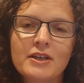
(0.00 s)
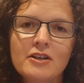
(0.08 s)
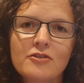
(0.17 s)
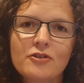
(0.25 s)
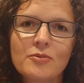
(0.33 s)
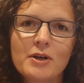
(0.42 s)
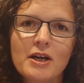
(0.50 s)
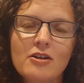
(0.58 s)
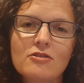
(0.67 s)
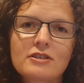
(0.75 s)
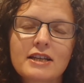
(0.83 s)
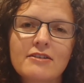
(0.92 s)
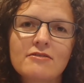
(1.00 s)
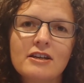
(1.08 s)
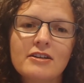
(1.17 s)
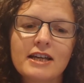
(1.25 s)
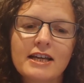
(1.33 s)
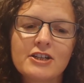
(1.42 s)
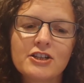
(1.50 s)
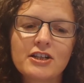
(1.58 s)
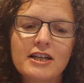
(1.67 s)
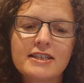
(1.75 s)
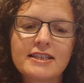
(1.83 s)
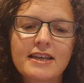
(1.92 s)
From her lockdown location
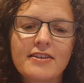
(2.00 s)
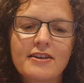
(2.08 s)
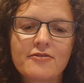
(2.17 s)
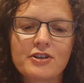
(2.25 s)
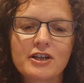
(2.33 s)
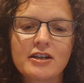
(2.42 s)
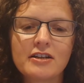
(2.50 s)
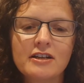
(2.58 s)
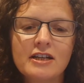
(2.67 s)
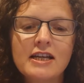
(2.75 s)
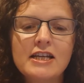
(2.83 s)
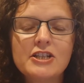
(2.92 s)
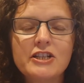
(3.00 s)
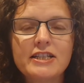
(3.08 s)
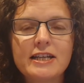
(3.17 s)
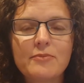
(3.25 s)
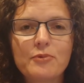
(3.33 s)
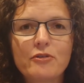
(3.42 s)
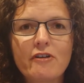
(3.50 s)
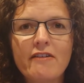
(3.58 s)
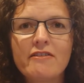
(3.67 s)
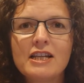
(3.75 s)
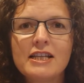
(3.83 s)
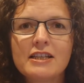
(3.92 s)
in South Africa, she
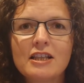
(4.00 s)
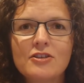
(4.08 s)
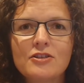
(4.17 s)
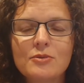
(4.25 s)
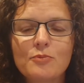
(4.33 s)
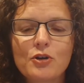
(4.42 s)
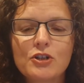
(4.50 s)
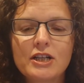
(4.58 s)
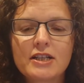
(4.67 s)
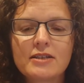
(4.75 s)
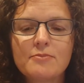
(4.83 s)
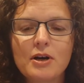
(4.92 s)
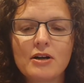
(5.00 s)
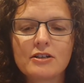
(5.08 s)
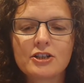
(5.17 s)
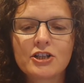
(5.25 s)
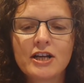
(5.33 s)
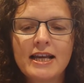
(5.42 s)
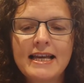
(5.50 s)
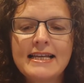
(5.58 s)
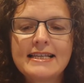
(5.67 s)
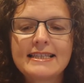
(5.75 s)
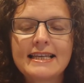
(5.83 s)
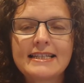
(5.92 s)
temporarily closed the project in March,
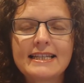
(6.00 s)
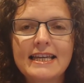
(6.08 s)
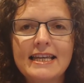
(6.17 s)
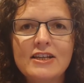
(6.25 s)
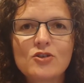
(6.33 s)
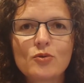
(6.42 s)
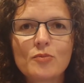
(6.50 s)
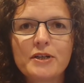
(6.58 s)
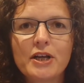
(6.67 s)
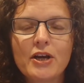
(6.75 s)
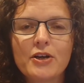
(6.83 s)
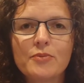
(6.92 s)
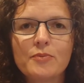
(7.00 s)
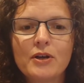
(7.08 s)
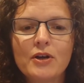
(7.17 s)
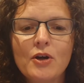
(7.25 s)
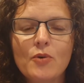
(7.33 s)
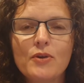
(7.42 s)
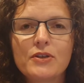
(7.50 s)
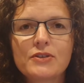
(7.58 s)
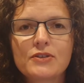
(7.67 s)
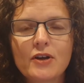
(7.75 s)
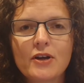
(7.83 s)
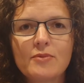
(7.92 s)
sending each woman home with a
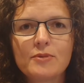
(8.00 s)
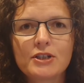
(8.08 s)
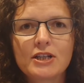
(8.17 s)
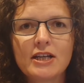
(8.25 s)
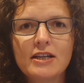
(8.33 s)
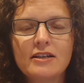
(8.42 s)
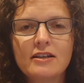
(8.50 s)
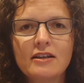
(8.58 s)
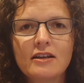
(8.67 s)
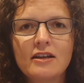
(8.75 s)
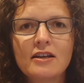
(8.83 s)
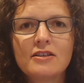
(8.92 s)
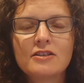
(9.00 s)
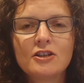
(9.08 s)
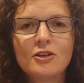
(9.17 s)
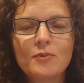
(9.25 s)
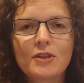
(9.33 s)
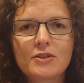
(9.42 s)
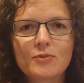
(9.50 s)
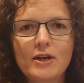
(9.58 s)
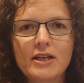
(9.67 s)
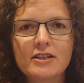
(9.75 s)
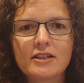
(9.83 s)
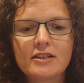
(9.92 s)
sewing machine, 2 months'
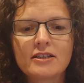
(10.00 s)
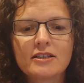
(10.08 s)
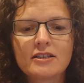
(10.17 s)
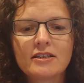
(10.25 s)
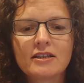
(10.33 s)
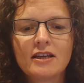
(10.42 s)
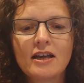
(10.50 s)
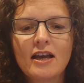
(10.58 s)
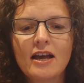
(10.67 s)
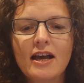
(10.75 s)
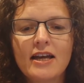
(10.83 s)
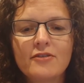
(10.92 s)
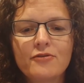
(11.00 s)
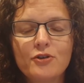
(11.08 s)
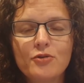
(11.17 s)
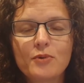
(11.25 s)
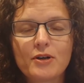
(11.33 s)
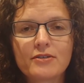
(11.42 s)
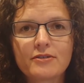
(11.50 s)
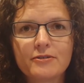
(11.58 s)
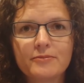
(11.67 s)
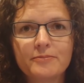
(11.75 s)
wages, and a food parcel.